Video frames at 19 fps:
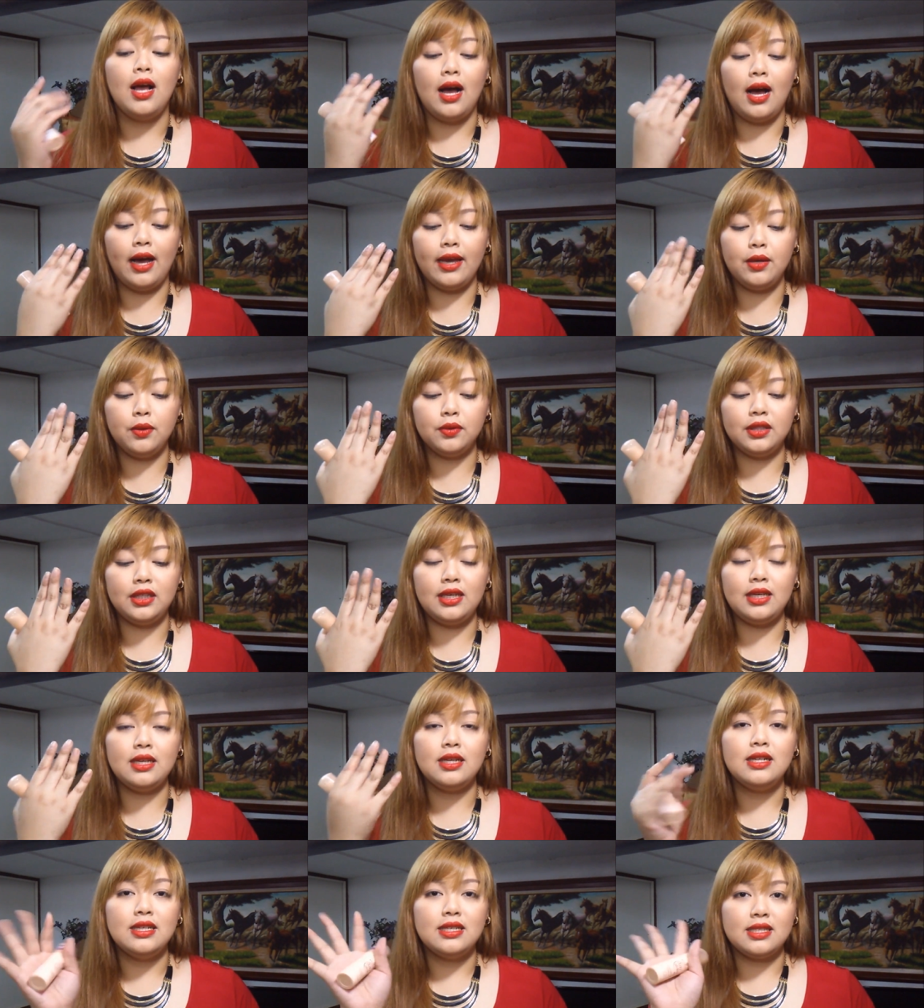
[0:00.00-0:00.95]
I
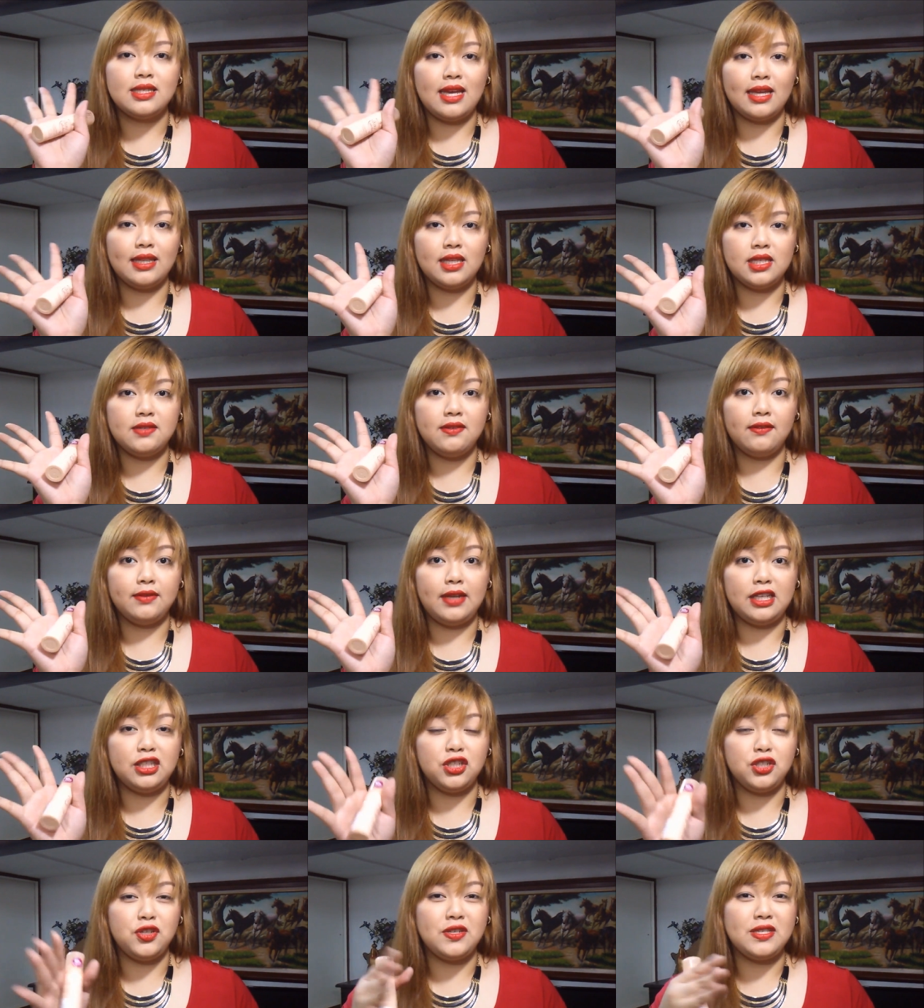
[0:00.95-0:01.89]
only set this
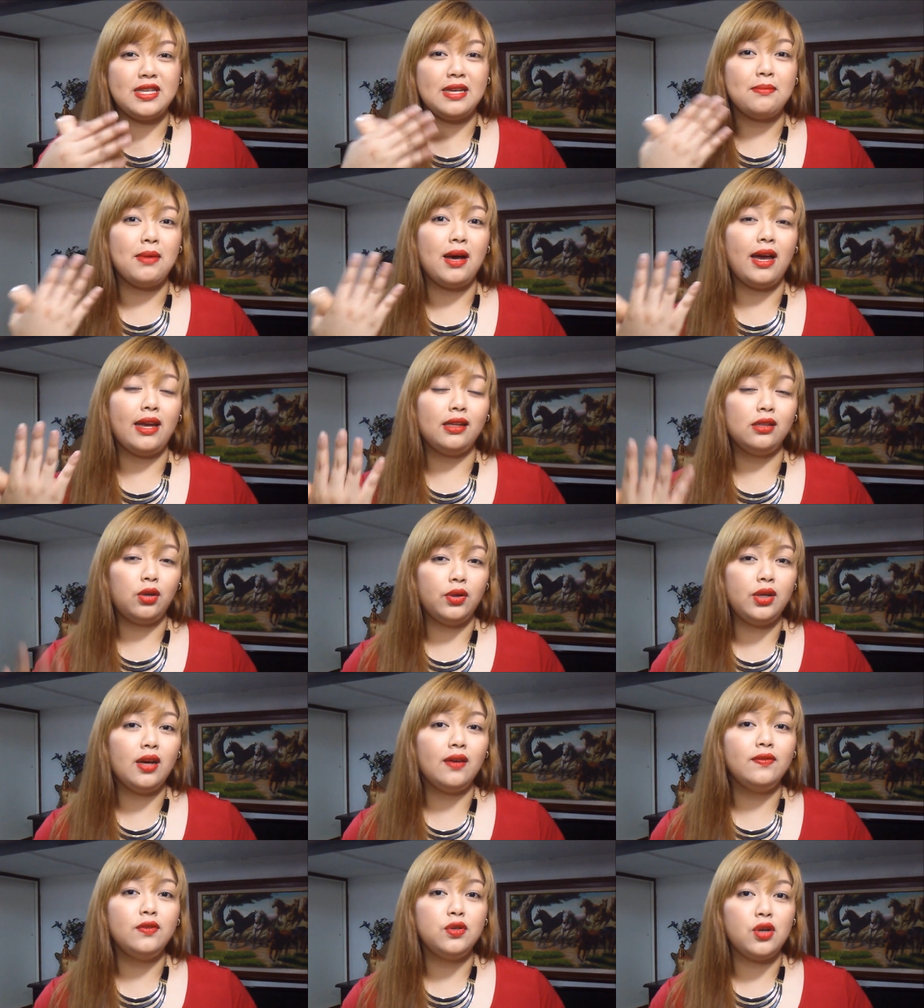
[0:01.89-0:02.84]
foundation using my Glory
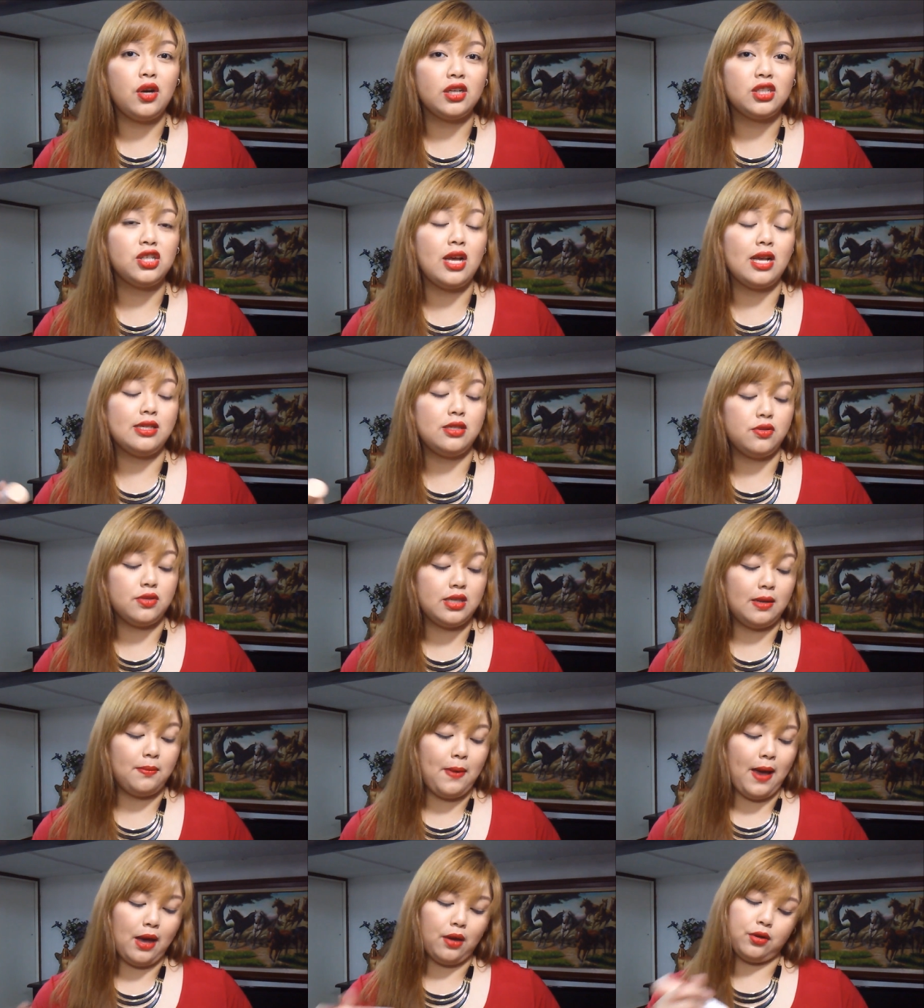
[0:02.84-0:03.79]
of New York
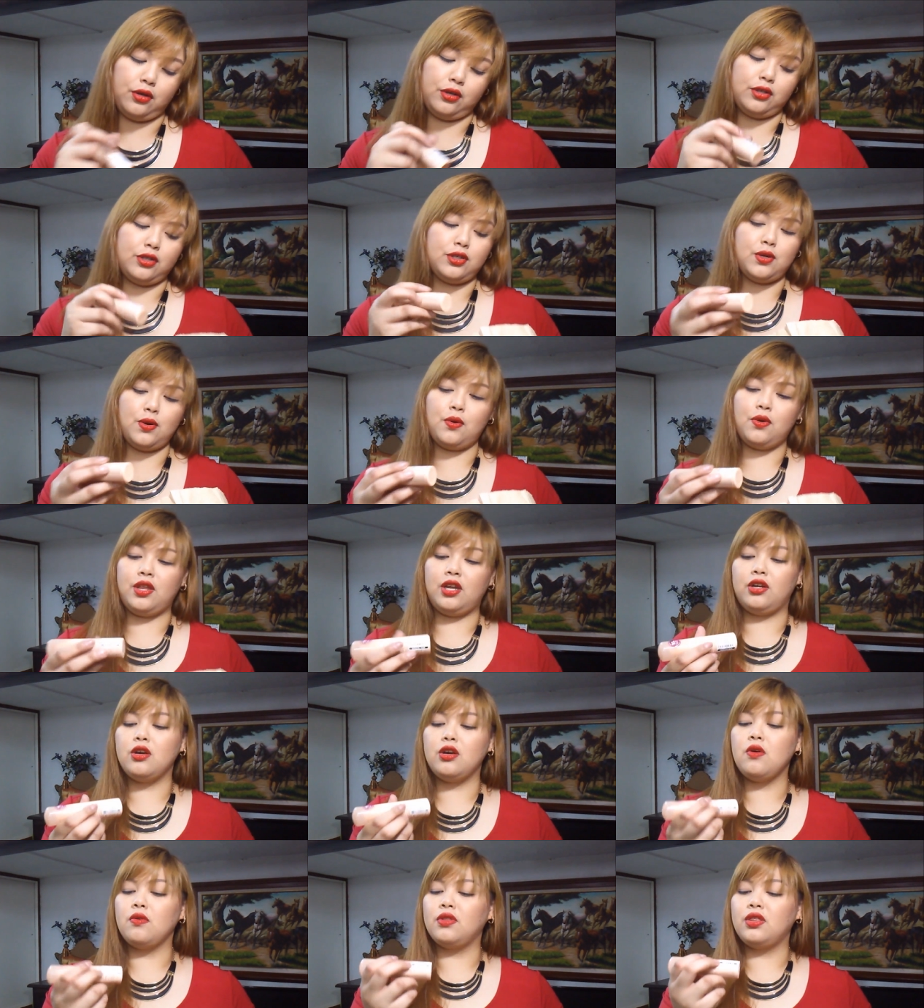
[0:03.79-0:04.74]
translucent powder. So there
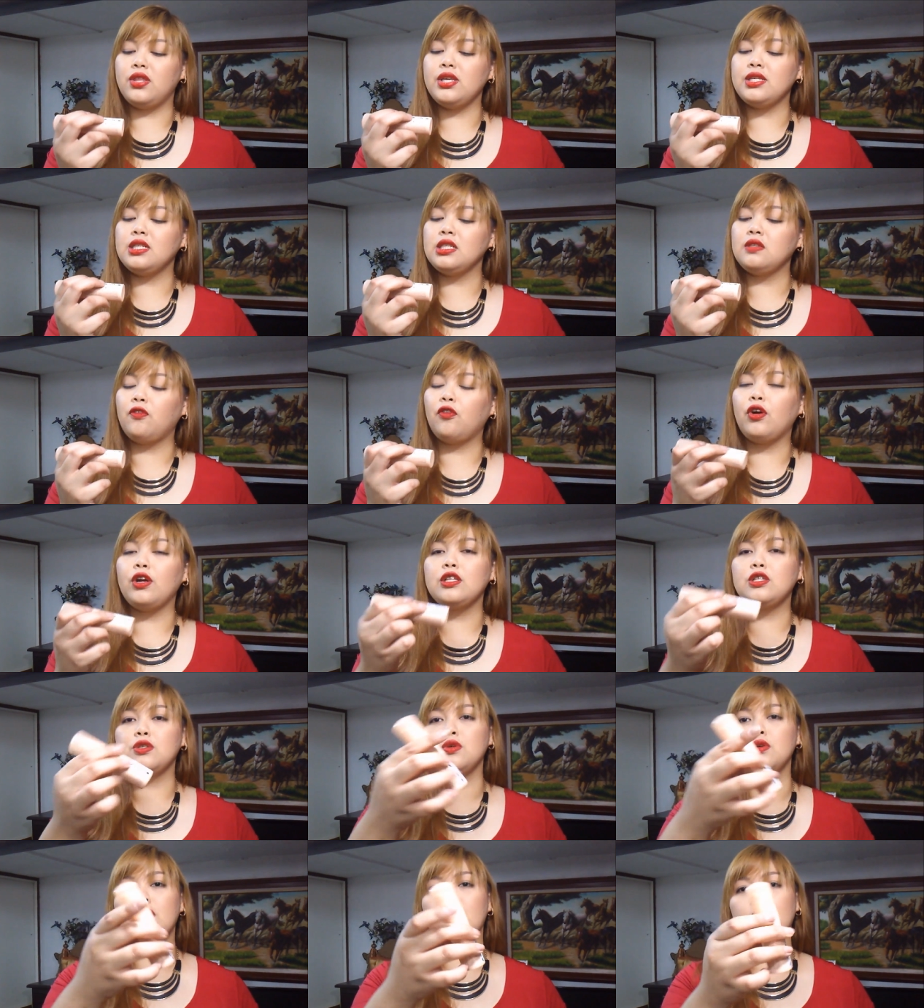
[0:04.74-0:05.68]
you go. This is for
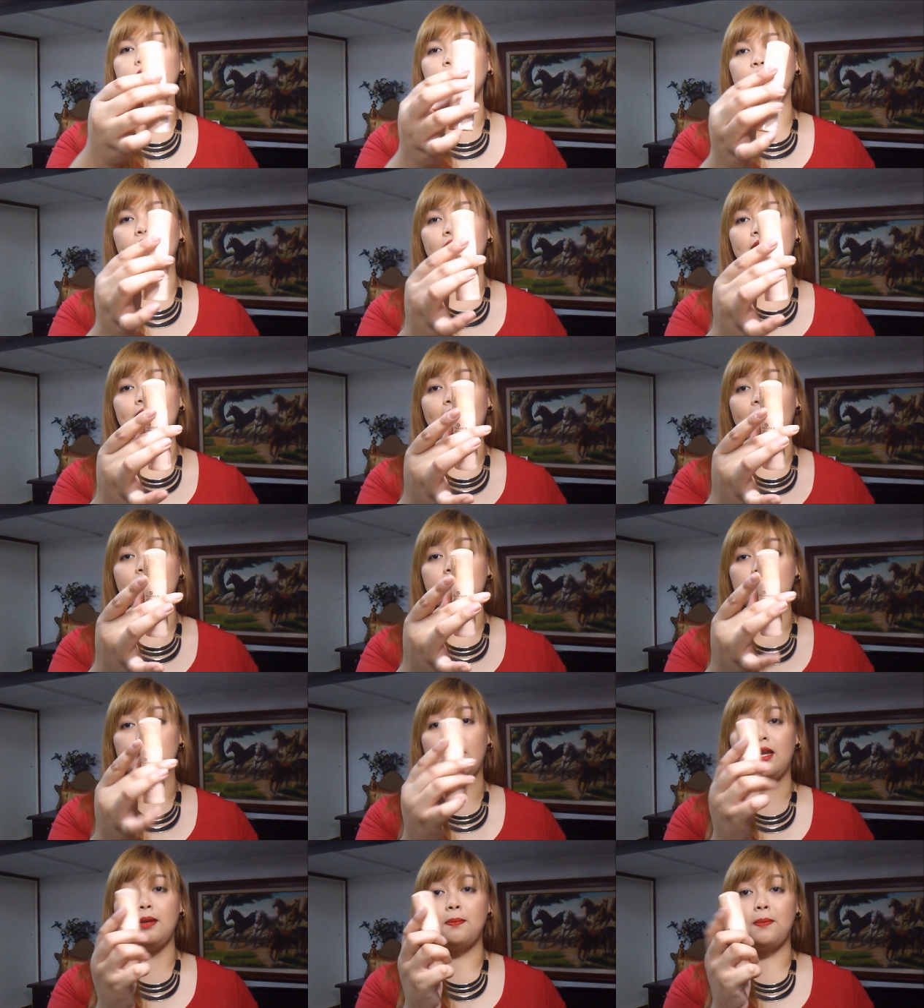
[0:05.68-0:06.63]

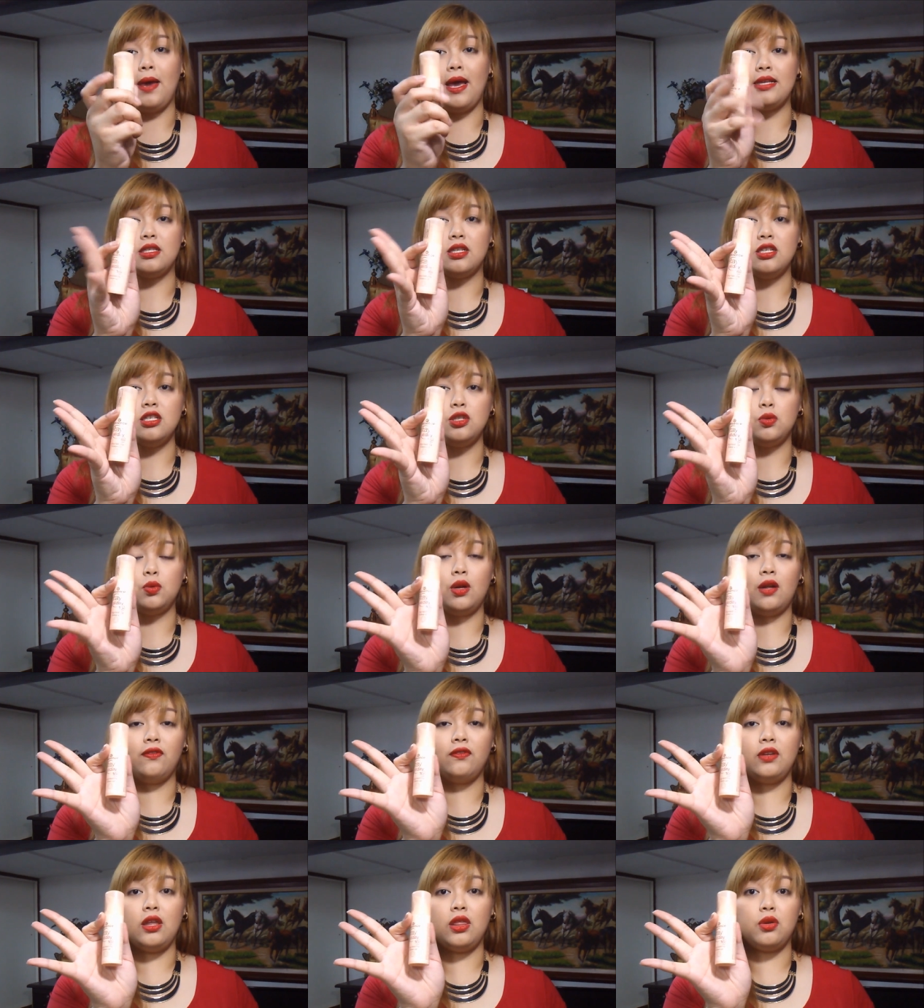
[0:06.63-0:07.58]
299 pesos,
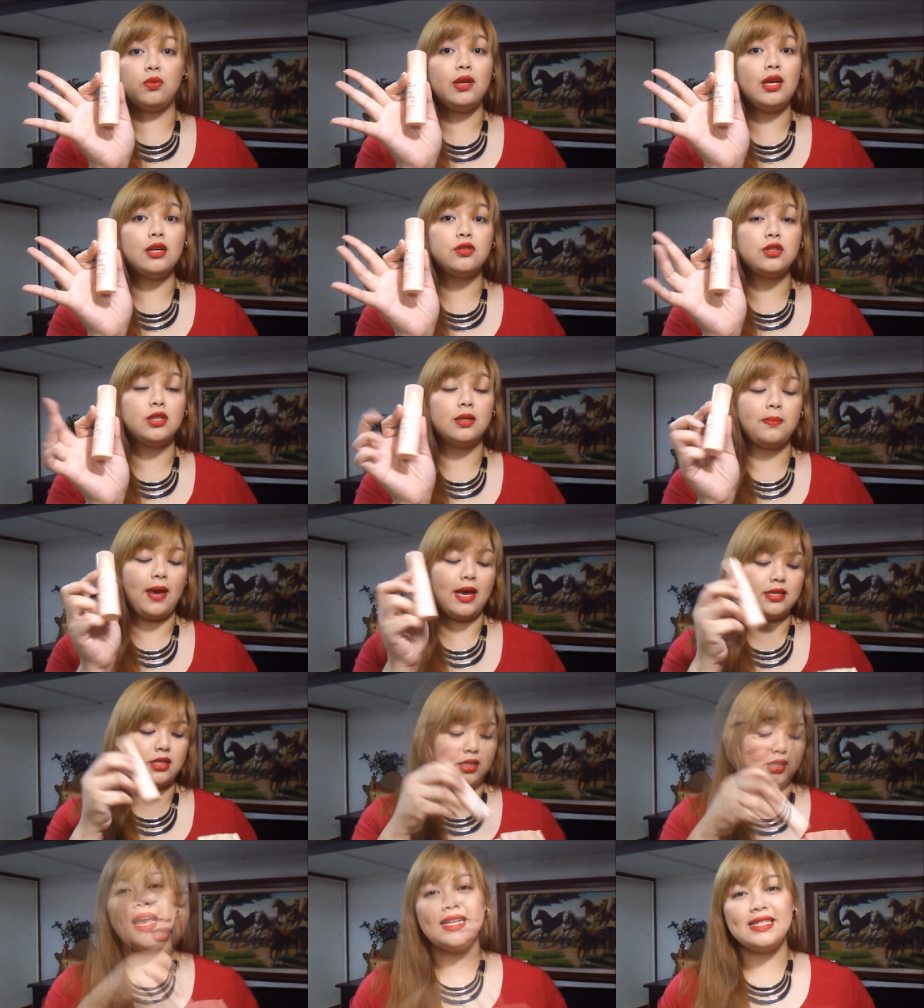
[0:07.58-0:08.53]
roughly 300
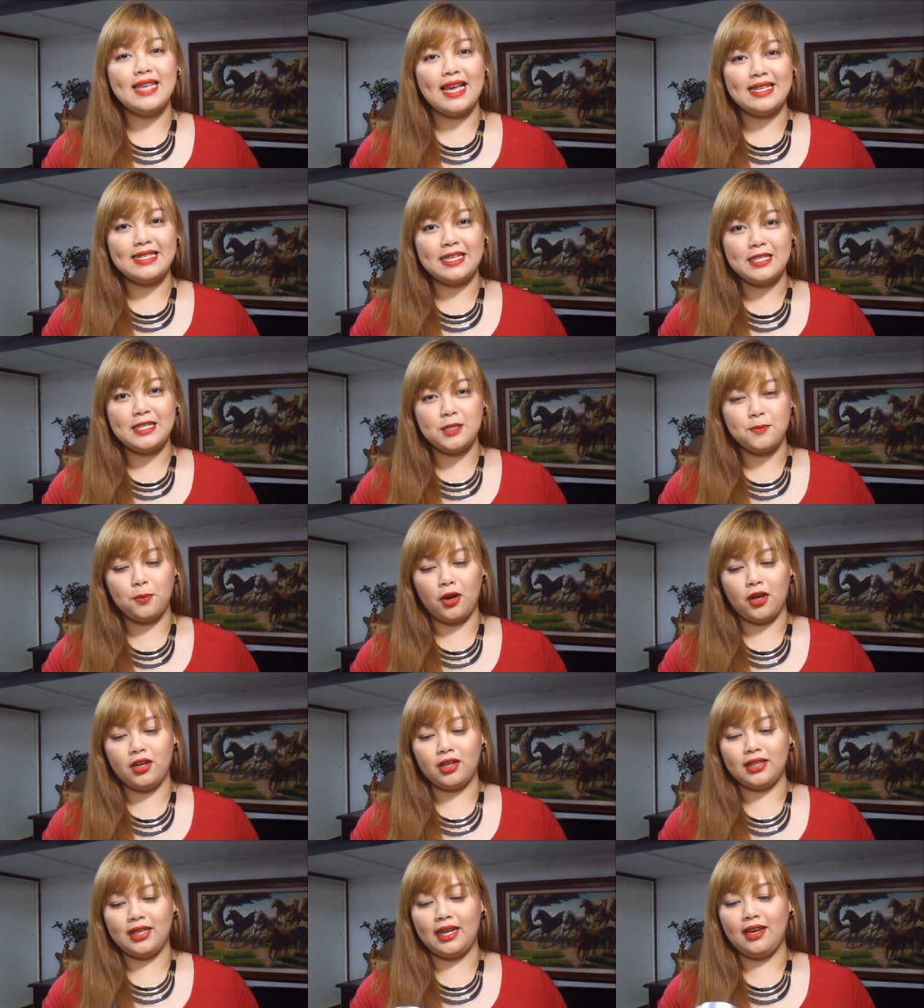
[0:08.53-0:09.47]
pesos. Next essence
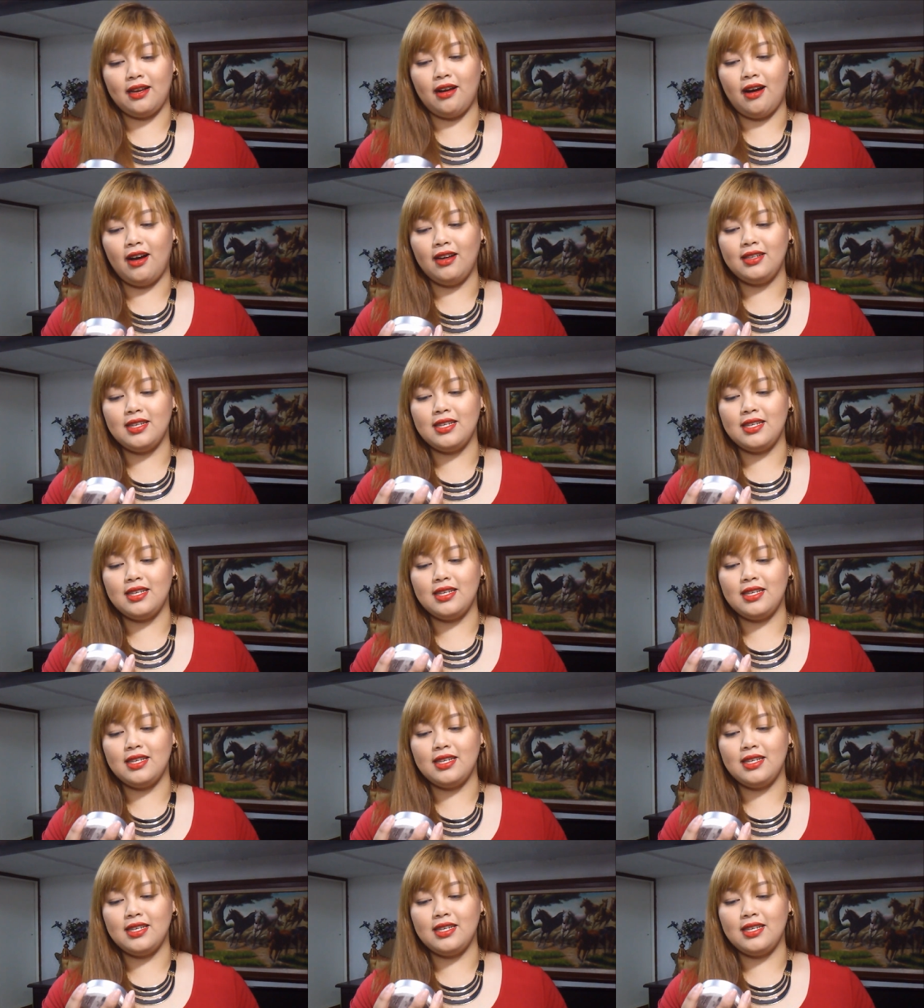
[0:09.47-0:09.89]
product that I got